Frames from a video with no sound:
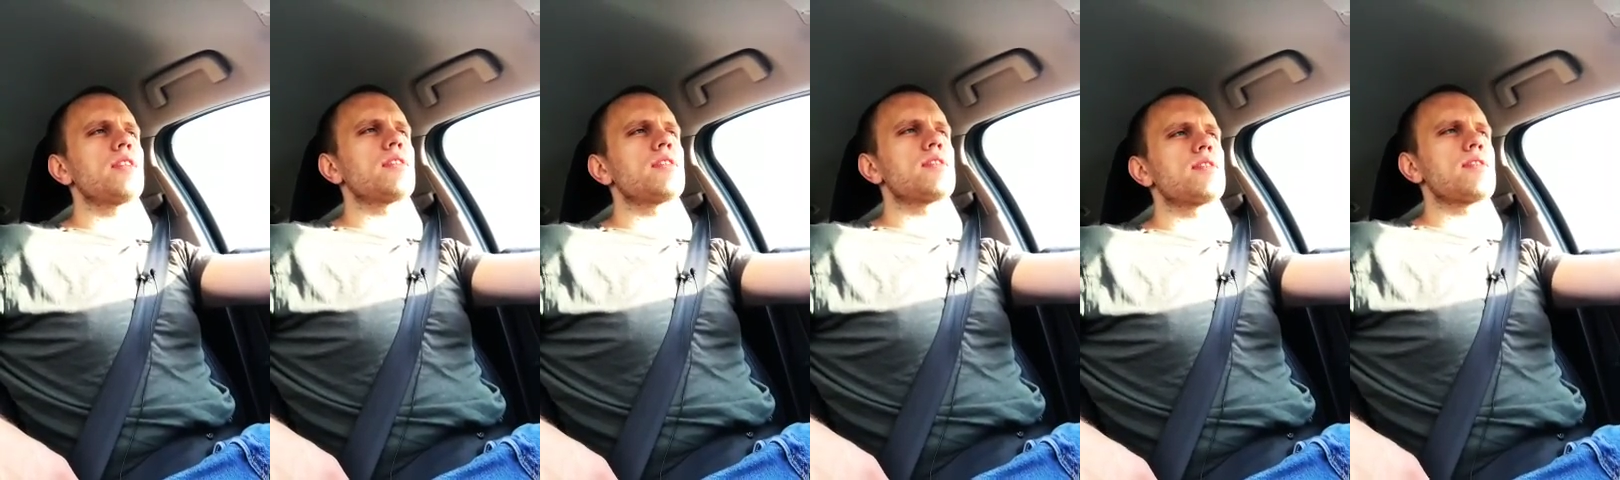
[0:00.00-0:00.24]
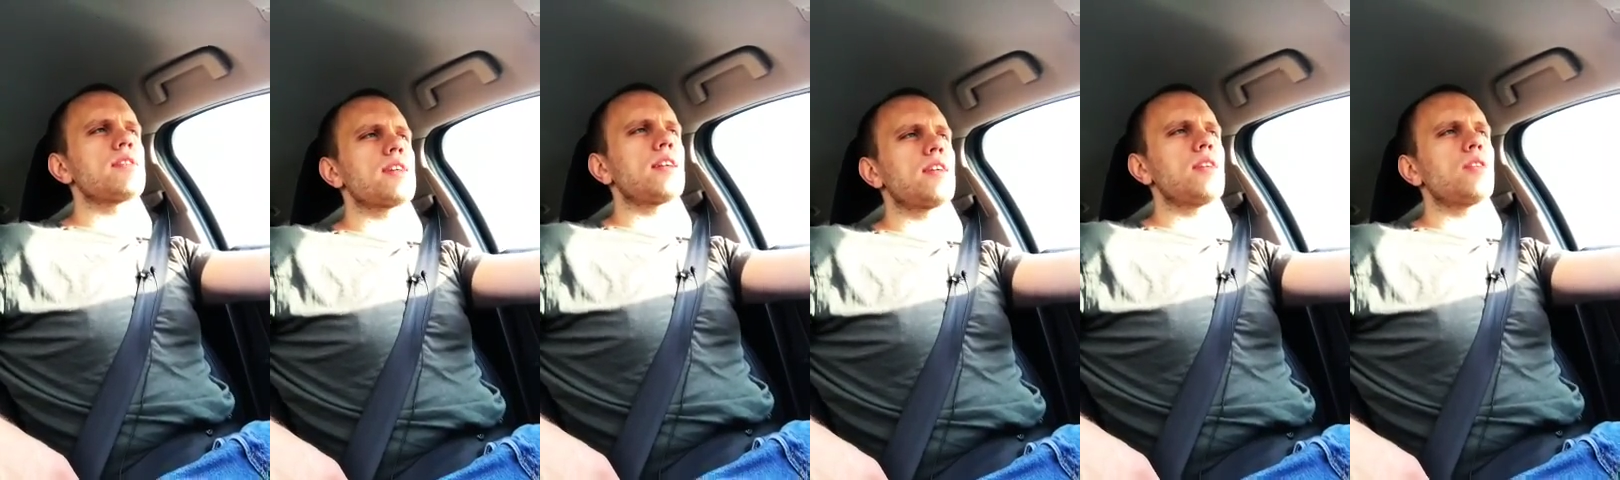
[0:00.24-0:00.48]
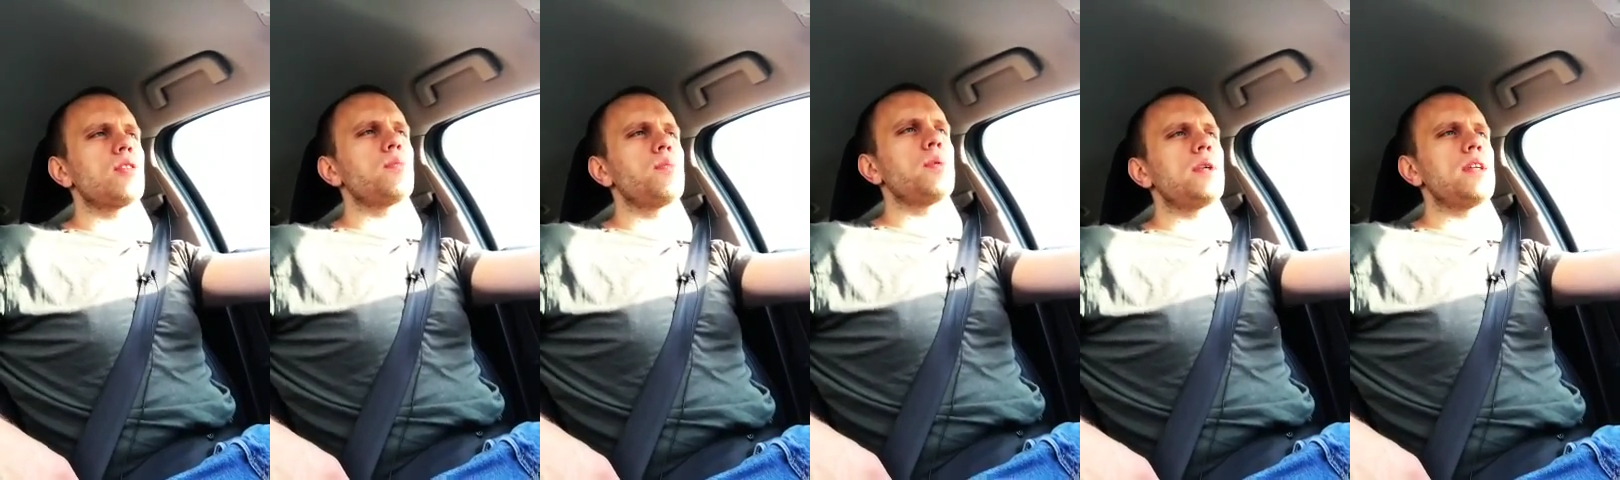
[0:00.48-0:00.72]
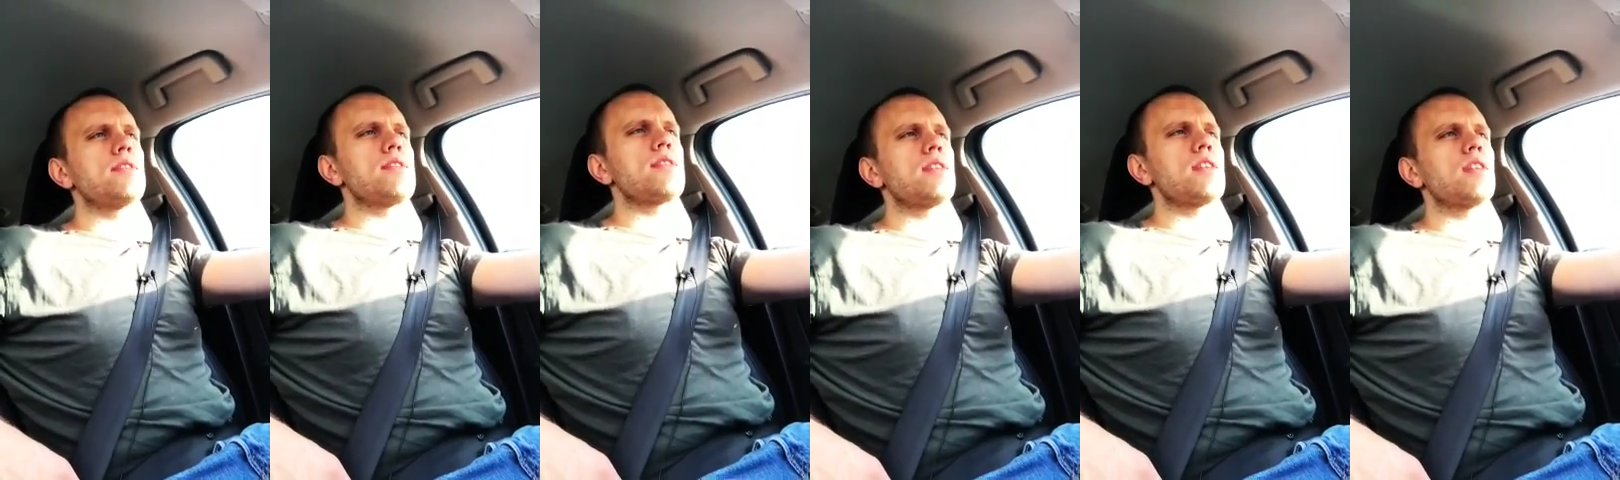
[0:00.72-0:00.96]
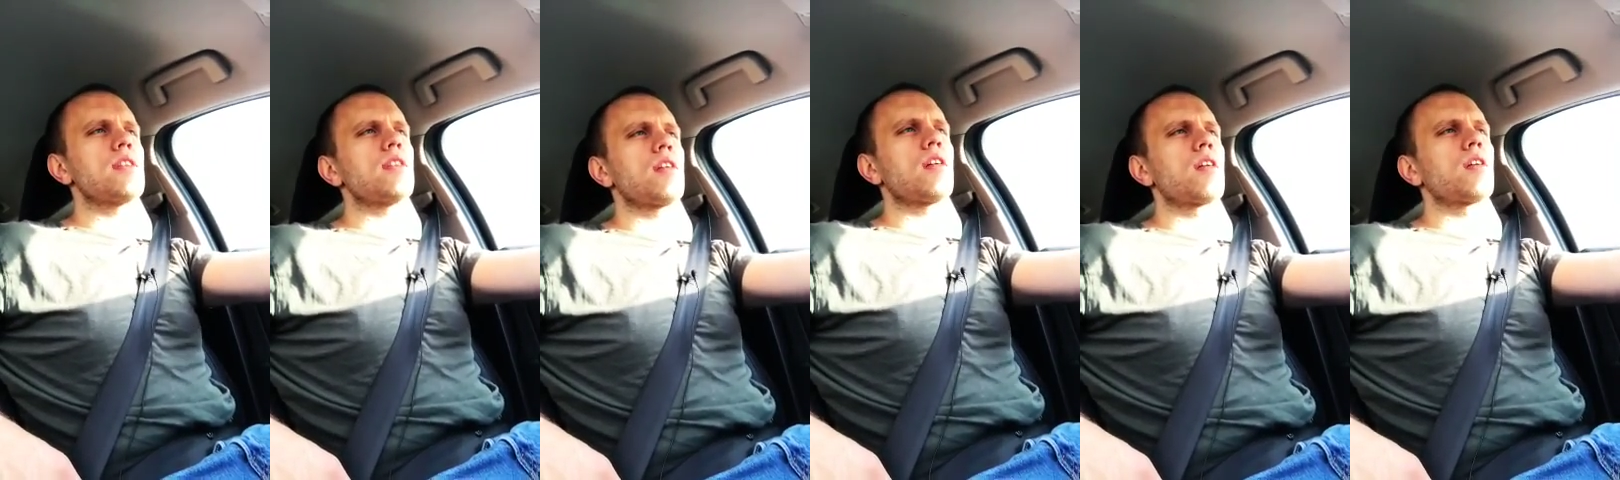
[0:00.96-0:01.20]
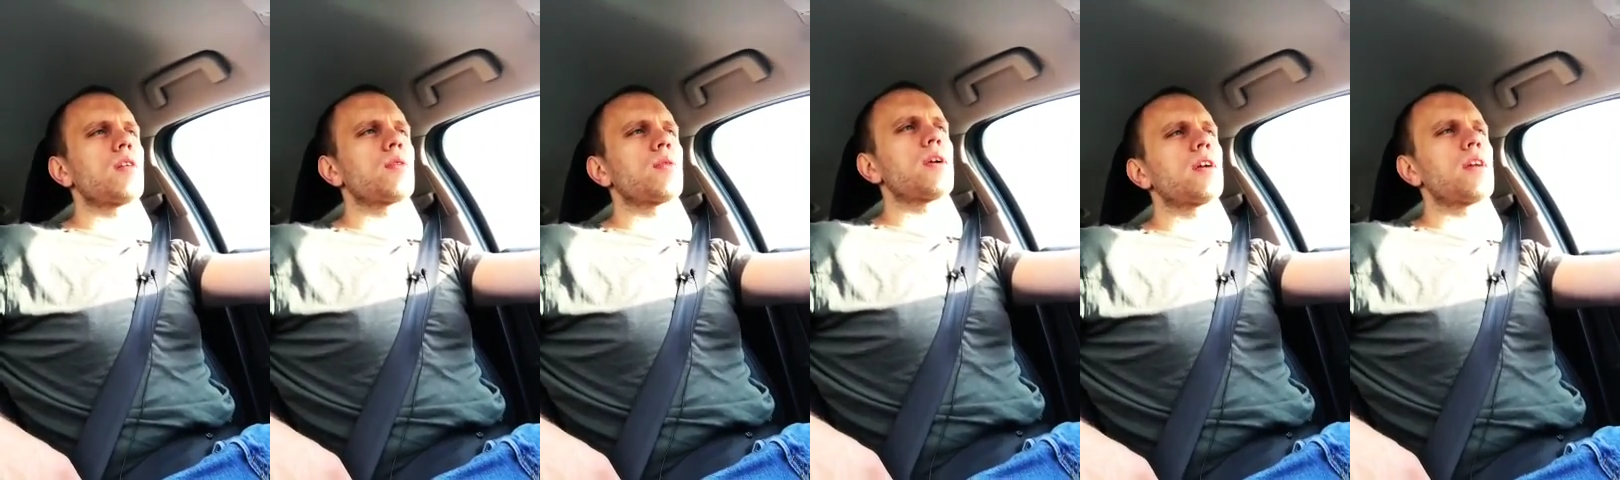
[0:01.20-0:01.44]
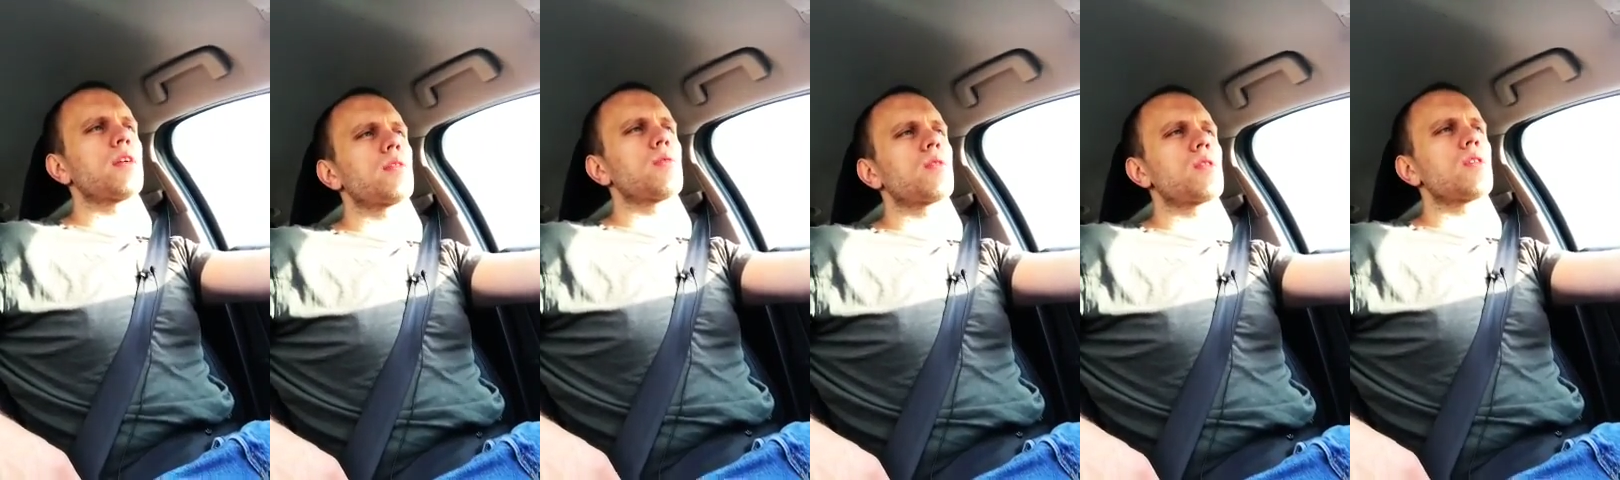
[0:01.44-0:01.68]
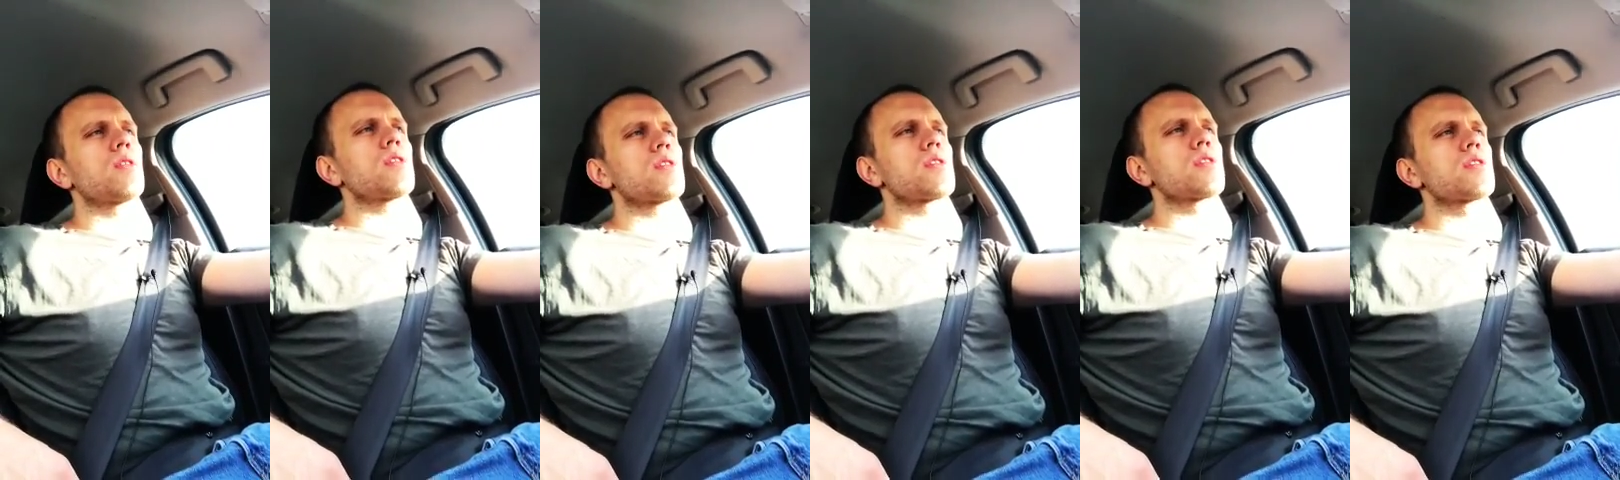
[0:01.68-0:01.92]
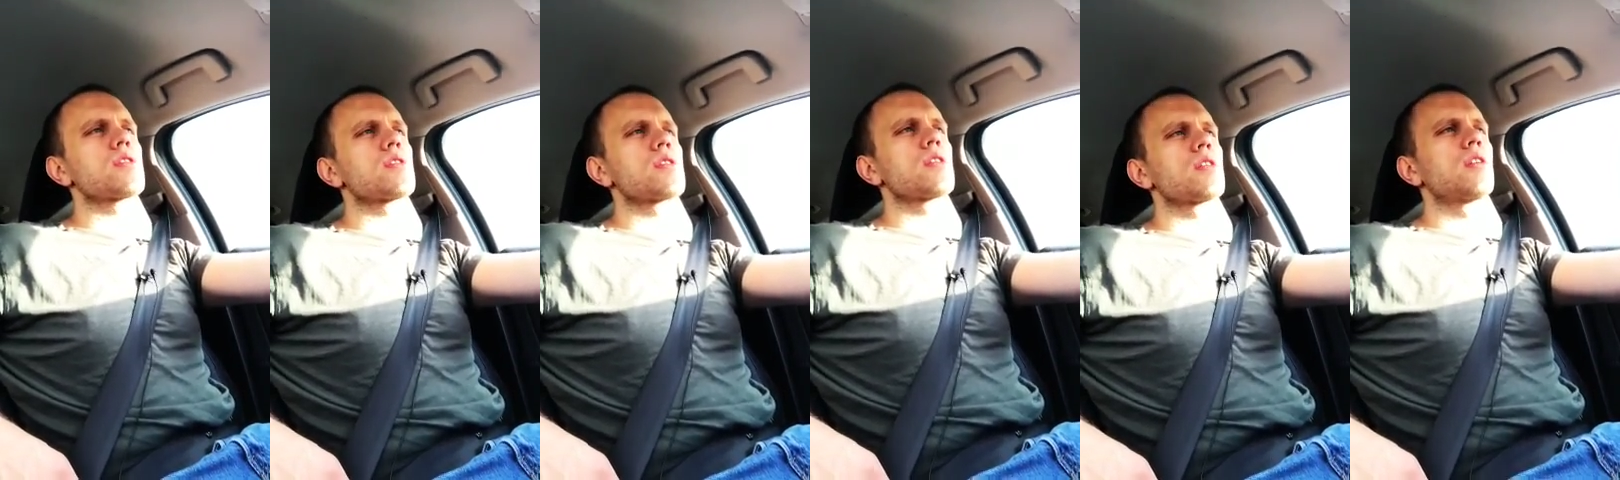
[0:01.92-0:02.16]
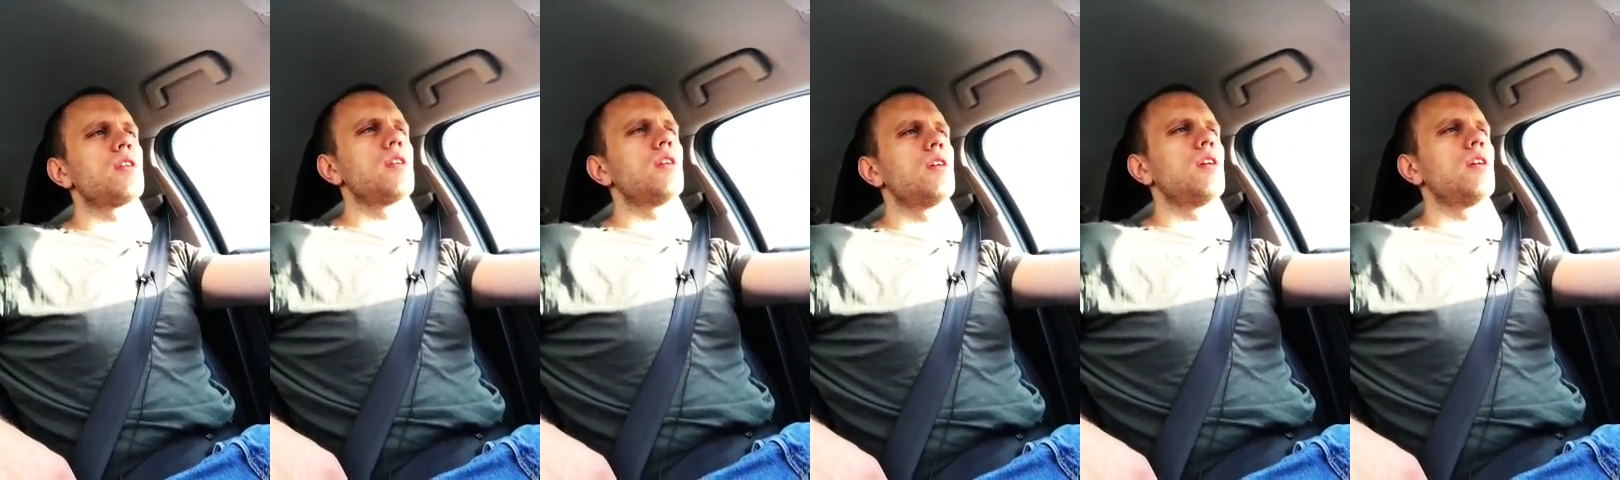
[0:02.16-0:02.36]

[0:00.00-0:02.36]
standard PC hardware works.